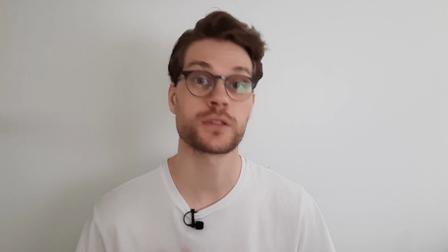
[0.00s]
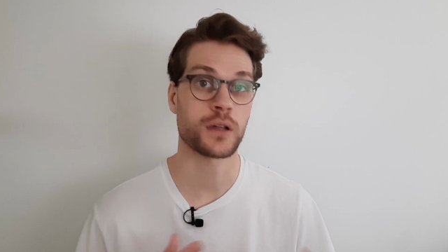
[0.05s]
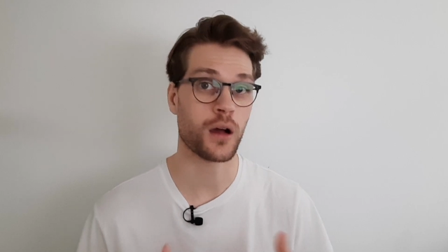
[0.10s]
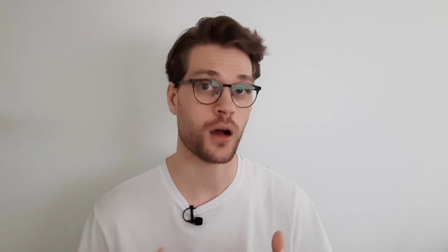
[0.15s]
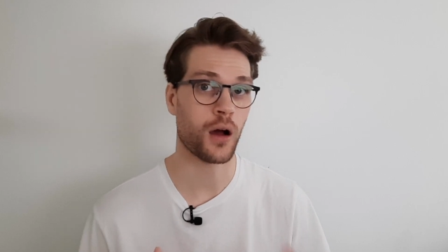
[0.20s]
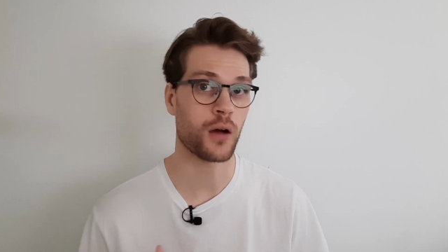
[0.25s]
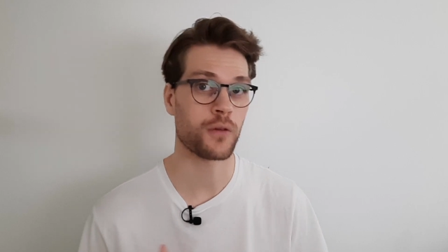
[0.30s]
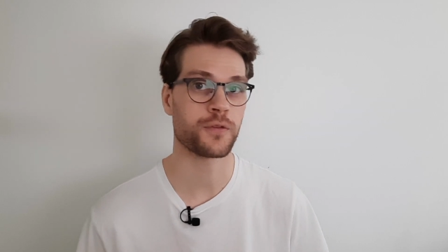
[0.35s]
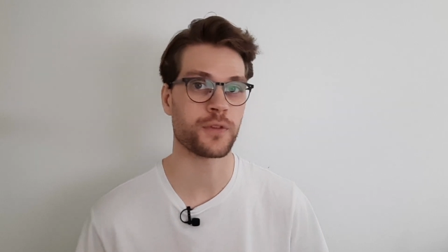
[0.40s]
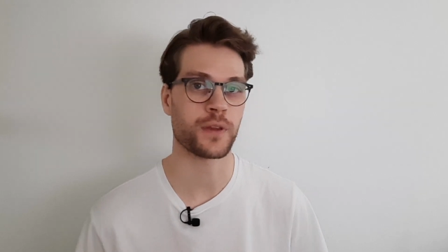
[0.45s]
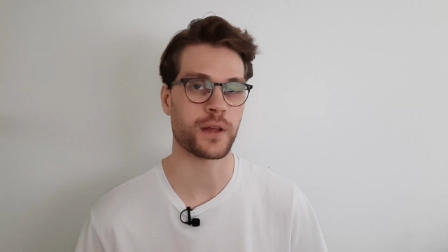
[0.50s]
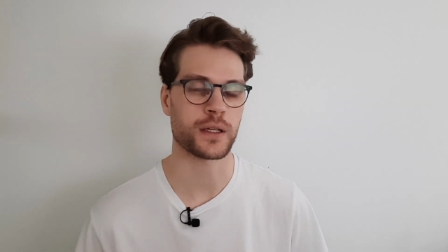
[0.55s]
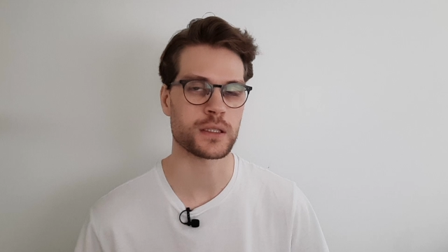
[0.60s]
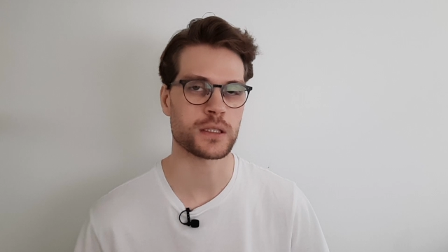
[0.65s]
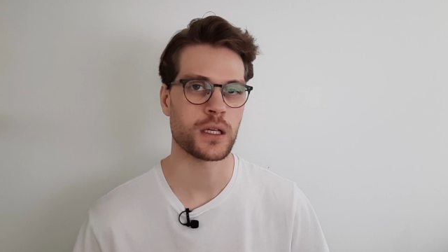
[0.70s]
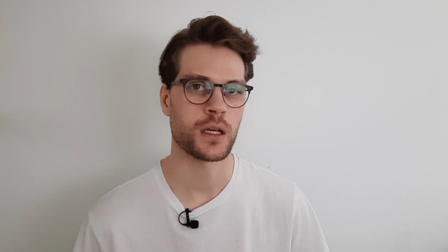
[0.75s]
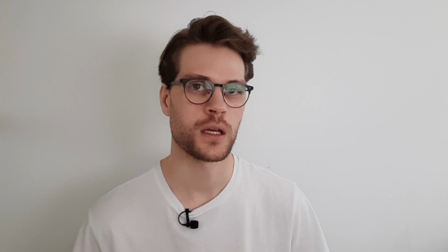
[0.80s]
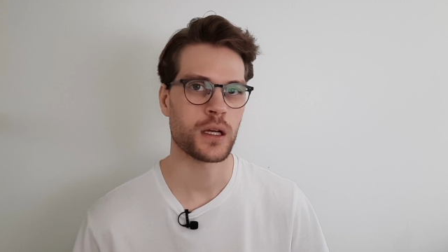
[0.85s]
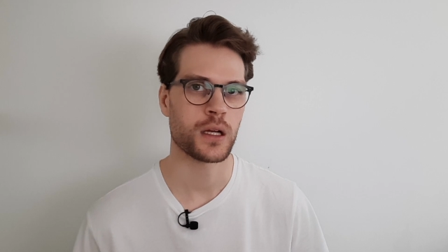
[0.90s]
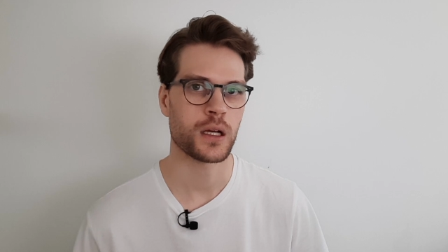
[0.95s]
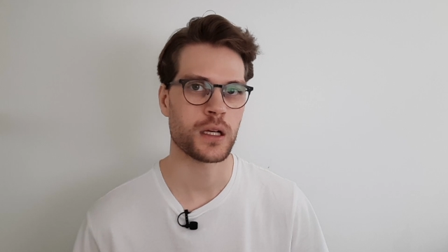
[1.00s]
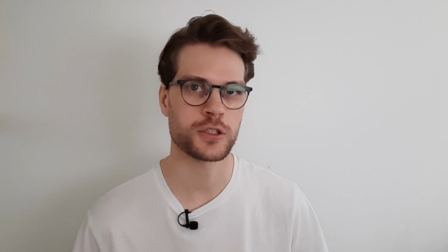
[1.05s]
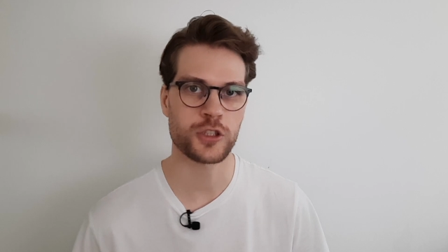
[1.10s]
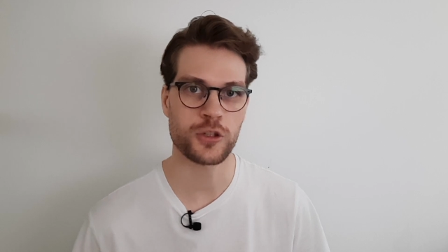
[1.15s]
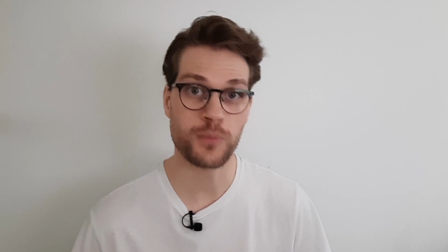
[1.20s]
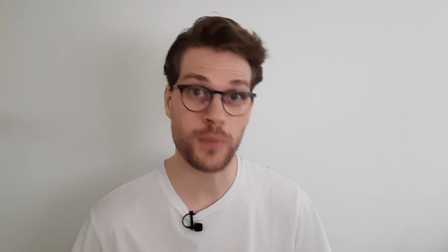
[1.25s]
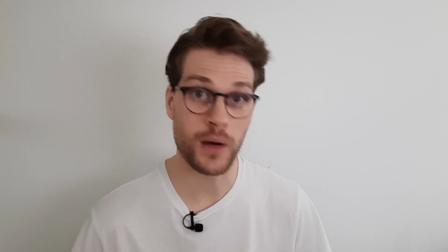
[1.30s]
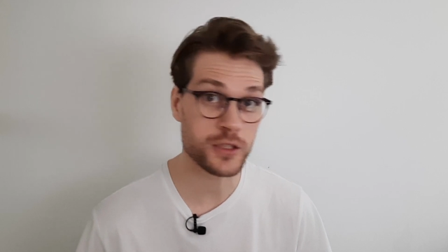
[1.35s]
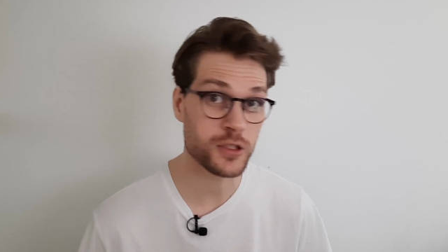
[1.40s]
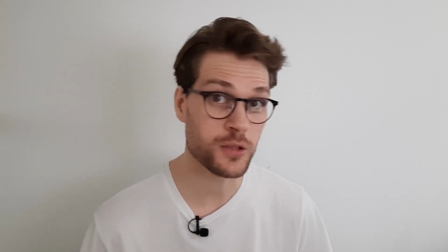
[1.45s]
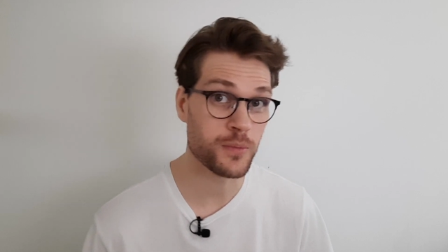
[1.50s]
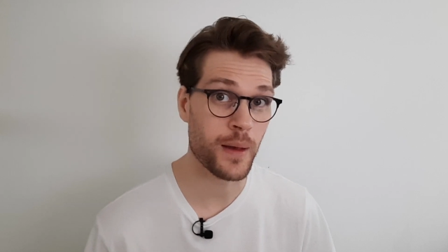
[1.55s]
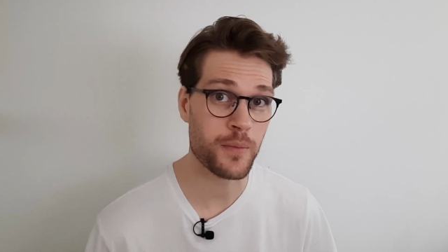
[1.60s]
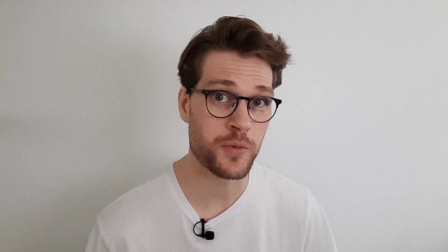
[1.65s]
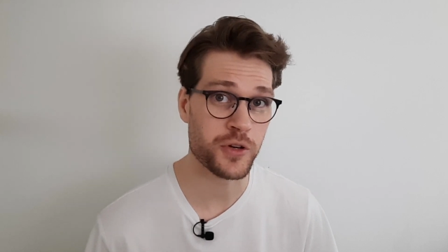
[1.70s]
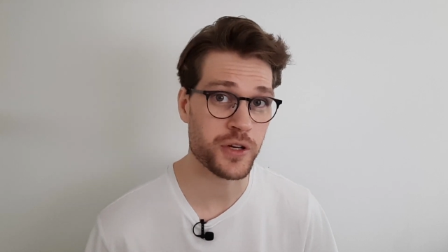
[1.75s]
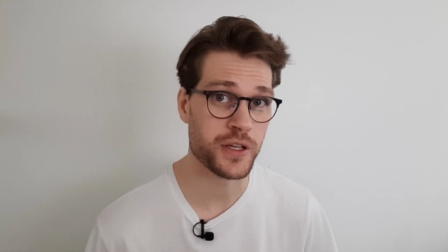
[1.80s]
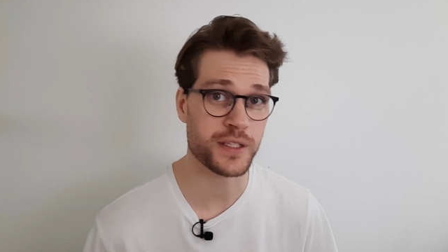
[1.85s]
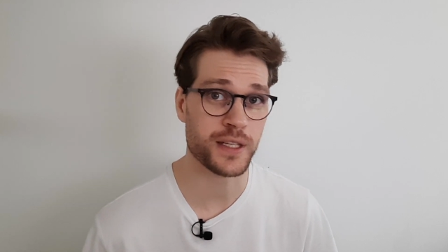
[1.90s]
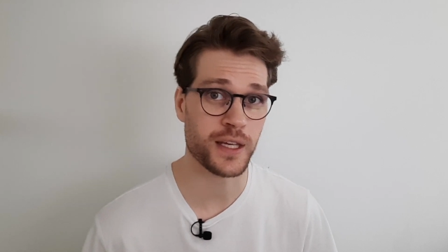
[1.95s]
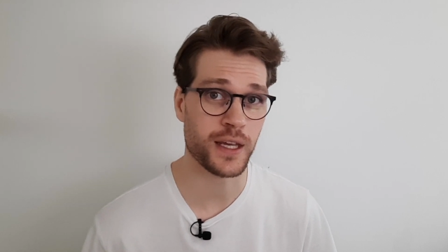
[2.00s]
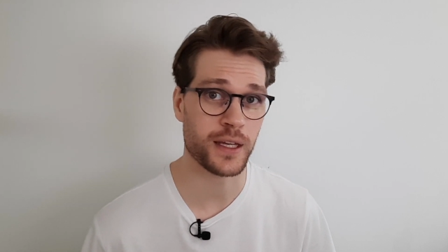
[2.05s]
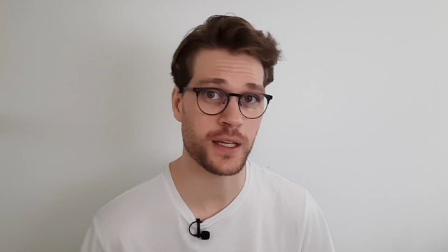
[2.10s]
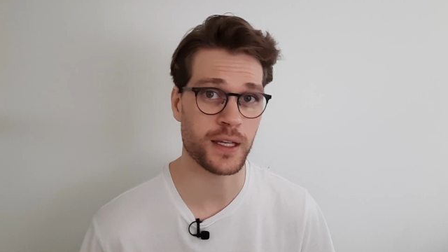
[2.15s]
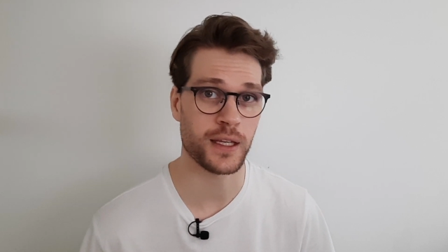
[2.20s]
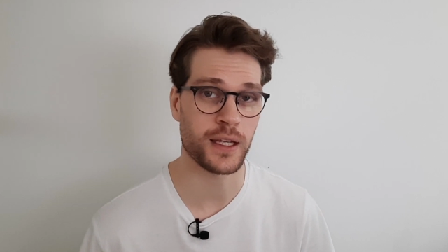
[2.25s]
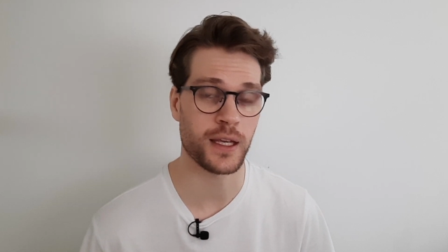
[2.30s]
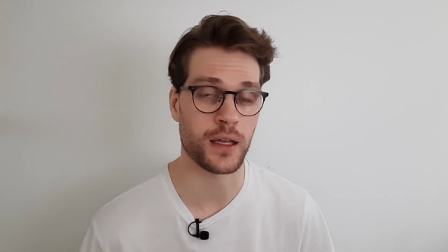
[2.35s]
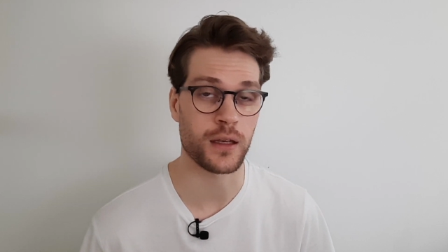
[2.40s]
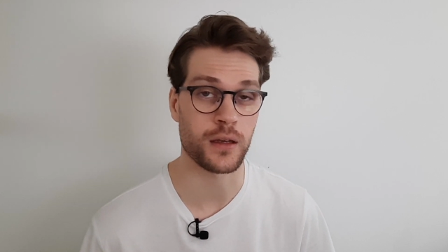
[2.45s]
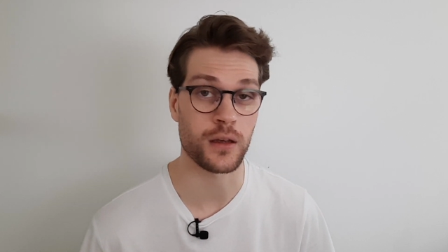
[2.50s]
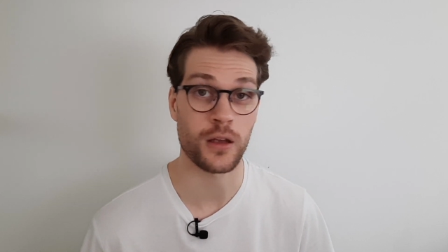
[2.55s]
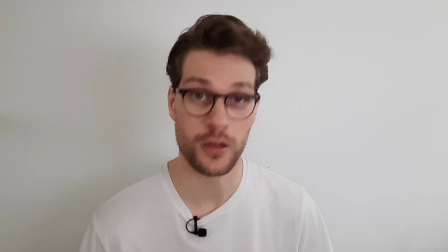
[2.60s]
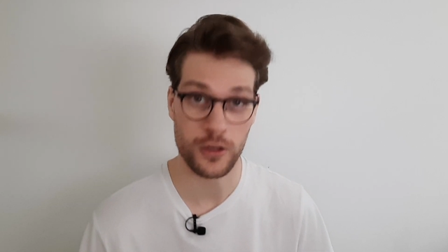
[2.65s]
a conflict, because your muscle memory is kicking in.